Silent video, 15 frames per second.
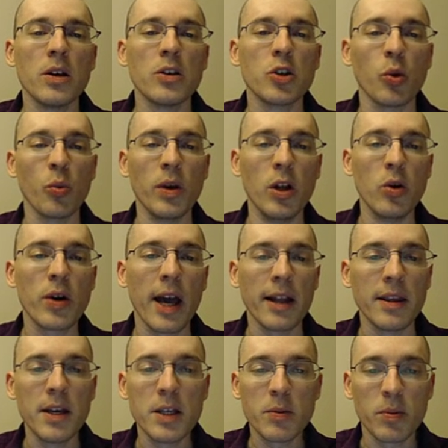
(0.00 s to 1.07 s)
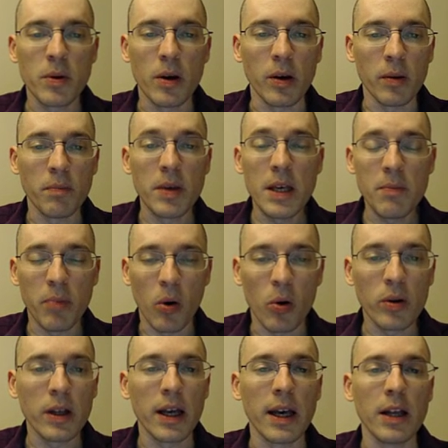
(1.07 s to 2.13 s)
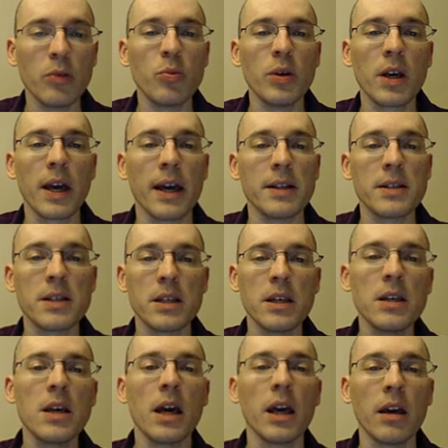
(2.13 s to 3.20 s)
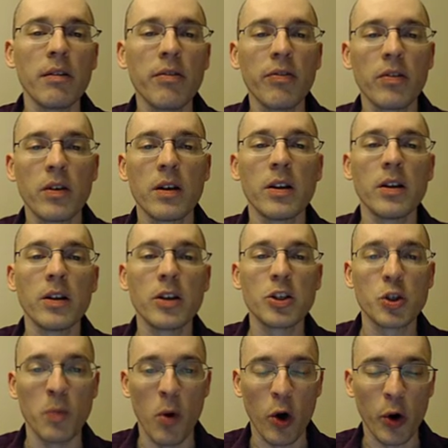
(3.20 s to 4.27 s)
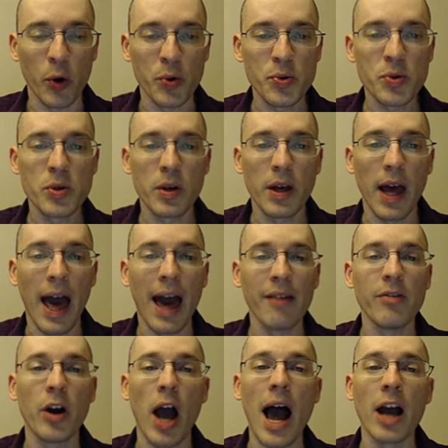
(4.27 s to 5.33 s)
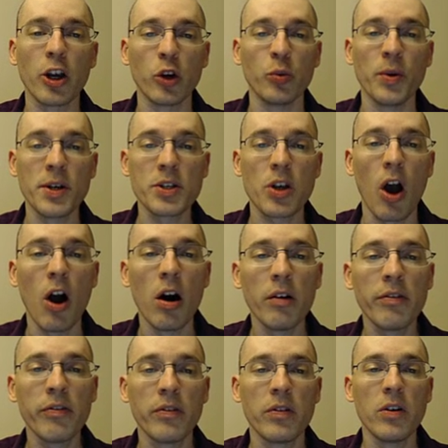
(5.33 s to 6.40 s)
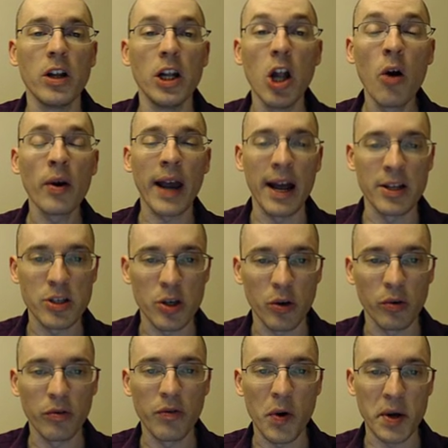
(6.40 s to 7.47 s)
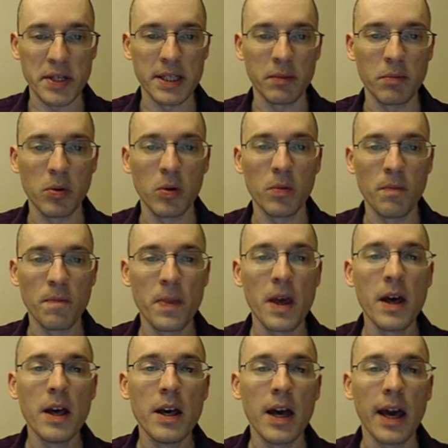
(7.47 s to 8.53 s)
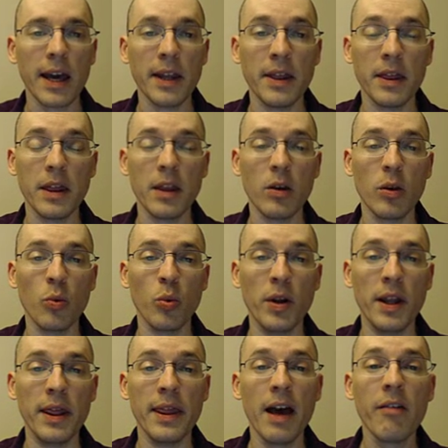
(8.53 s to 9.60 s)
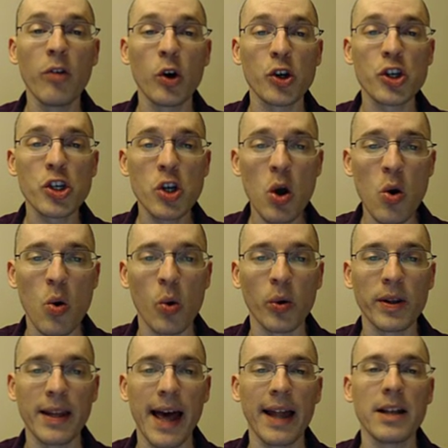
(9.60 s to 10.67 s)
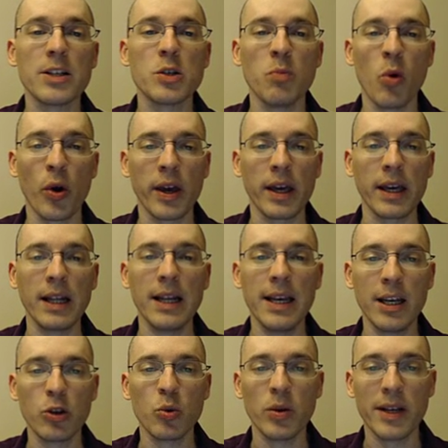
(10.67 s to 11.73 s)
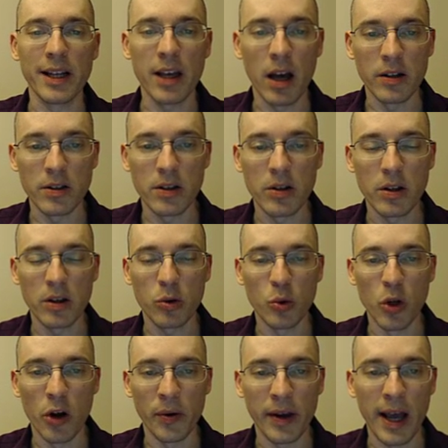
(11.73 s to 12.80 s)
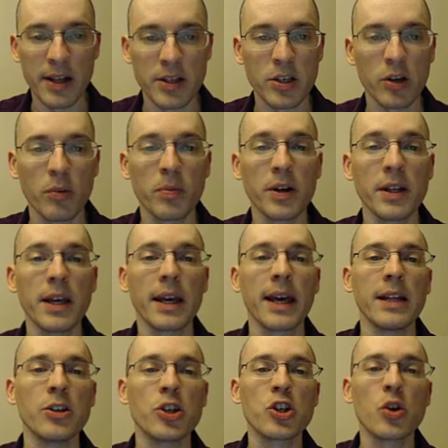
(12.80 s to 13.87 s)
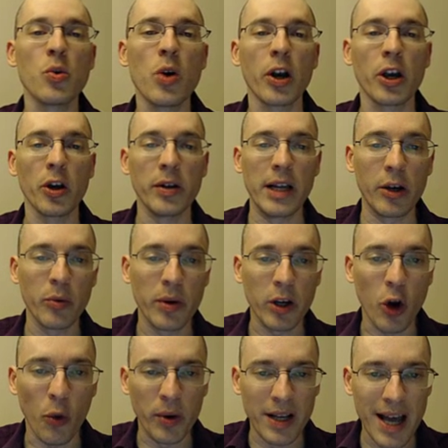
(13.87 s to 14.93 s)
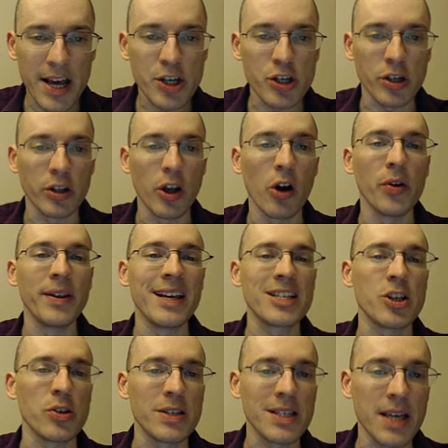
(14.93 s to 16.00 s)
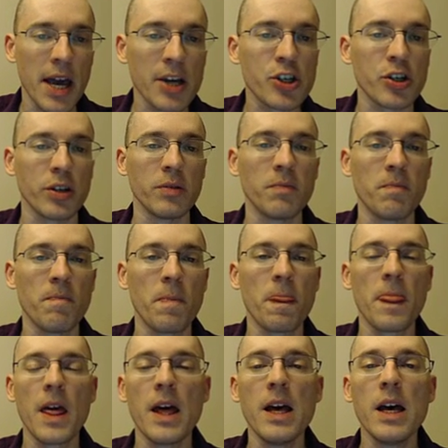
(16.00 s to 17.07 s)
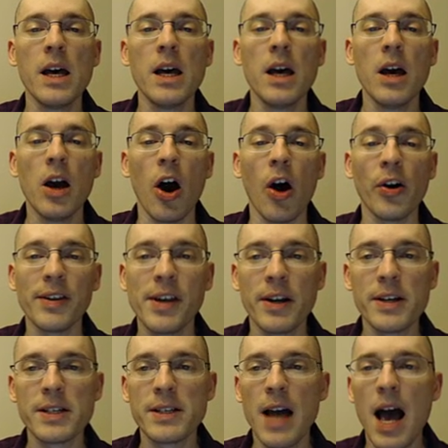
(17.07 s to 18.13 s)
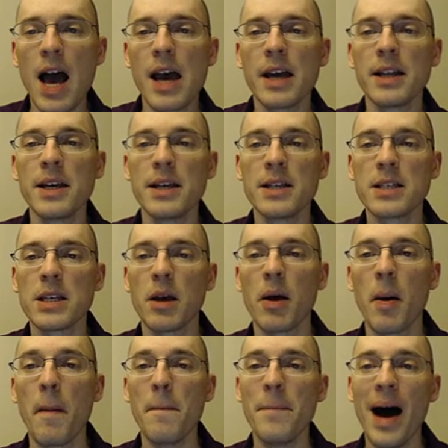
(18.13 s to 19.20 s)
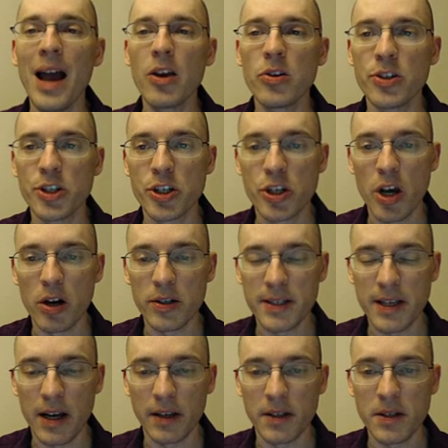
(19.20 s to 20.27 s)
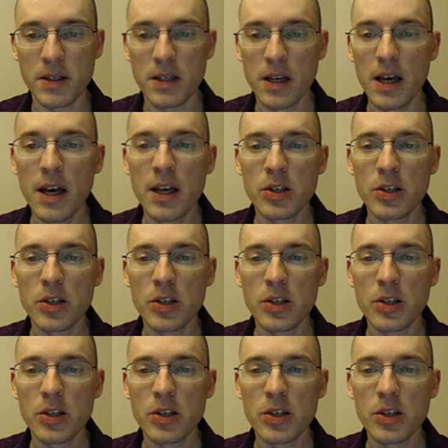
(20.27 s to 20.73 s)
So we look at these people and we can see if smokers have a higher risk of lung cancer, for example. It will never show that smoking leads to lung cancer, but it can show a correlation or an association. On the other side is biological science.